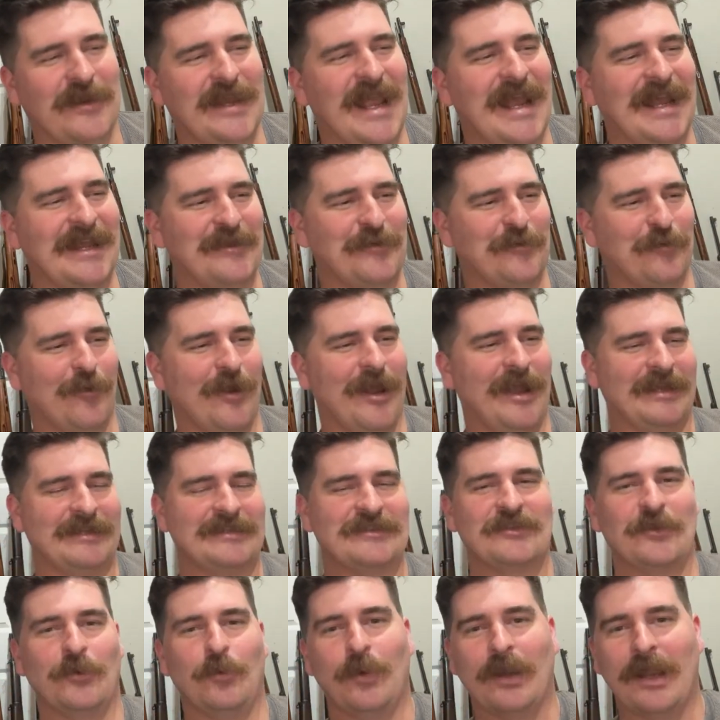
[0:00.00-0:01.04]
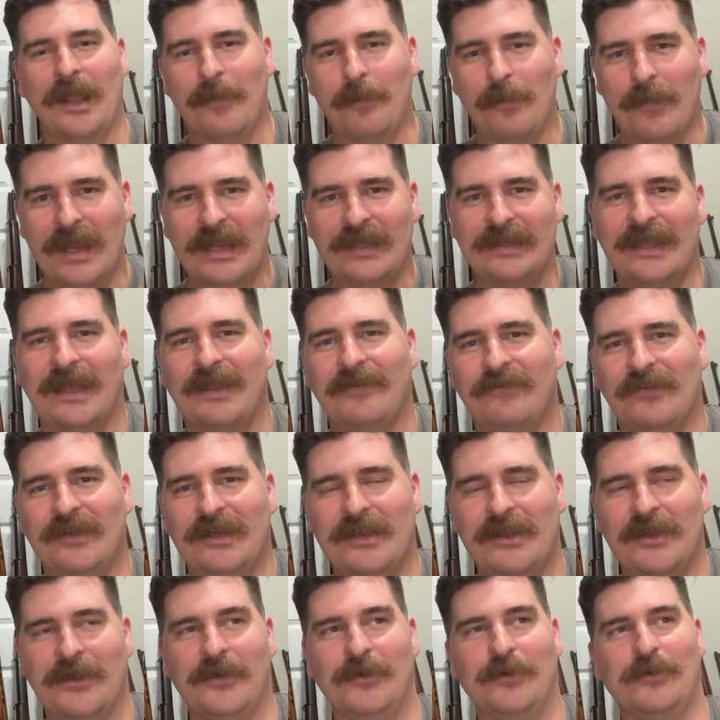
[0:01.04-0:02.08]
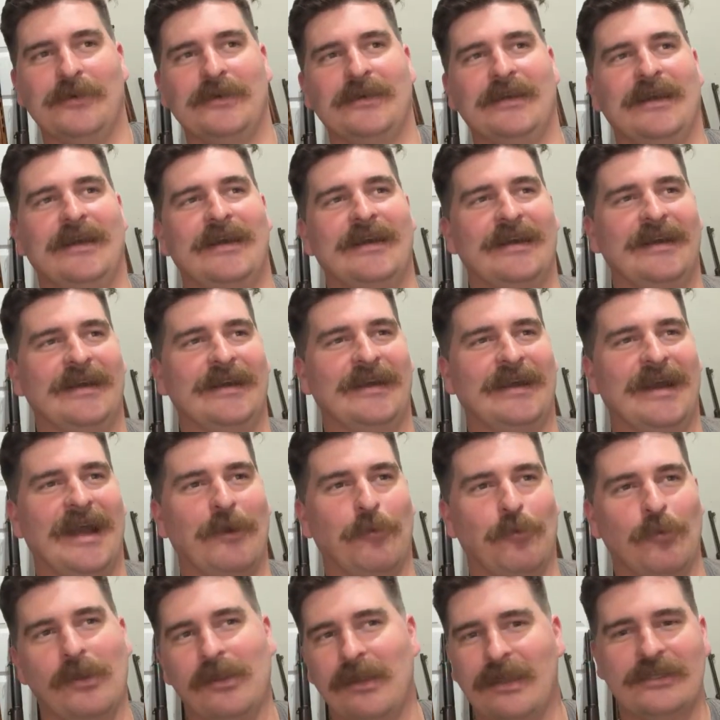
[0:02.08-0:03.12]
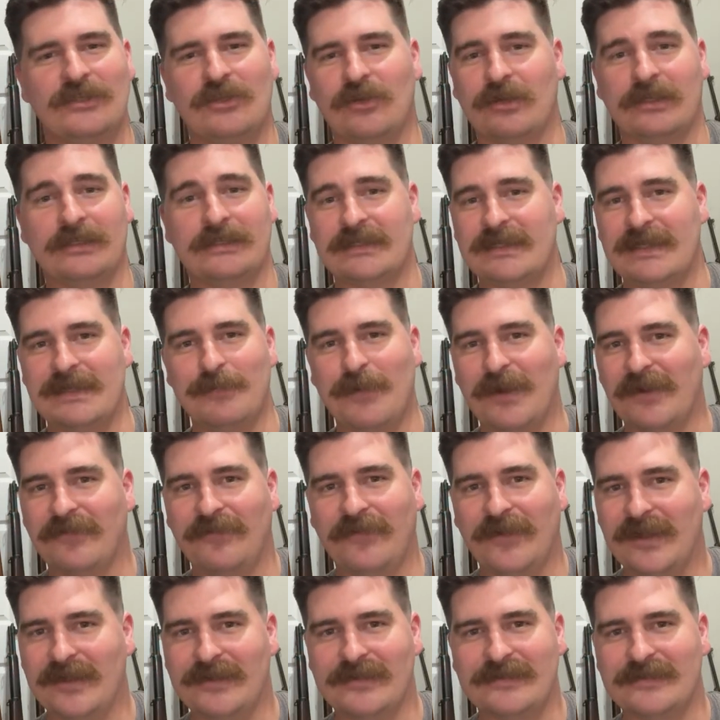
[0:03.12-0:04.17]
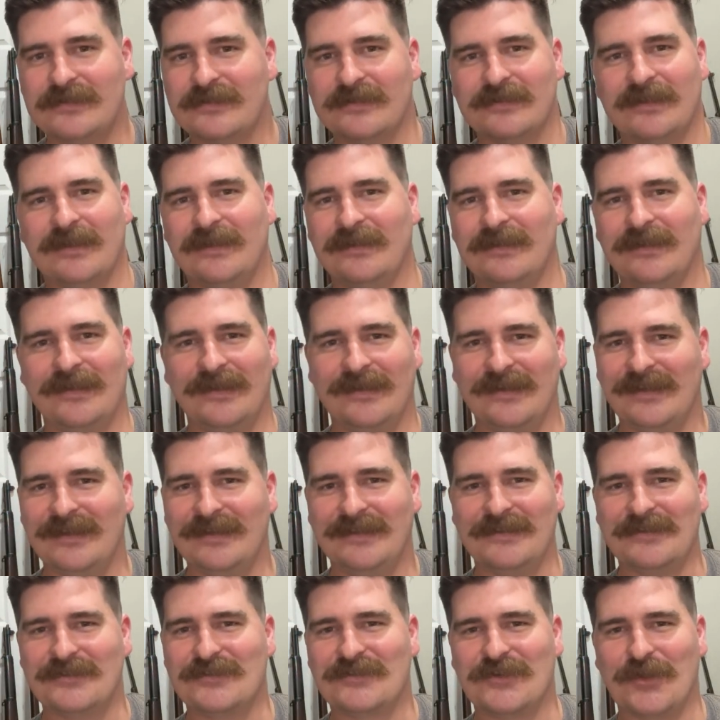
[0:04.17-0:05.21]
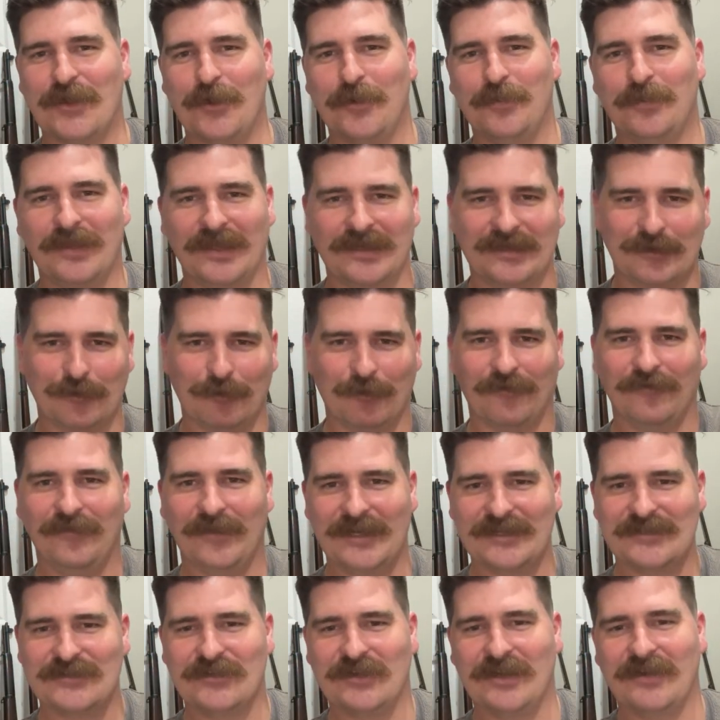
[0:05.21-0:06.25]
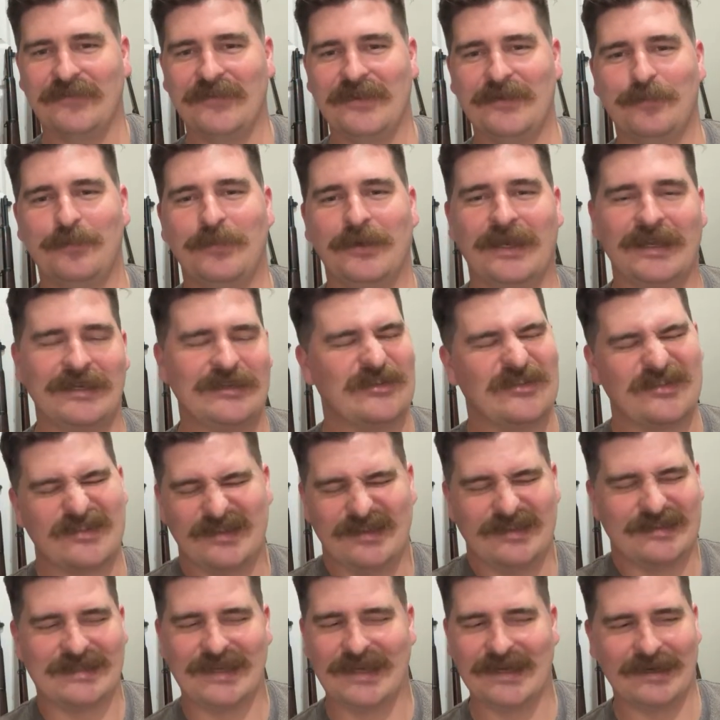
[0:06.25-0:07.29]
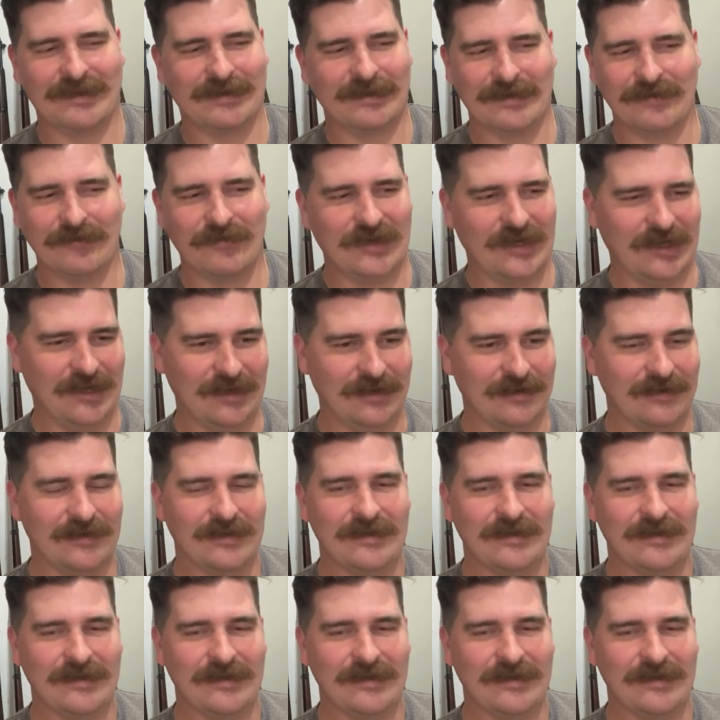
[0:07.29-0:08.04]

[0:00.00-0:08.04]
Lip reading: Yeah, you're right. So when I made that video, I realized you could see my face in the scope, like the reflection of it, but I just decided to leave it in.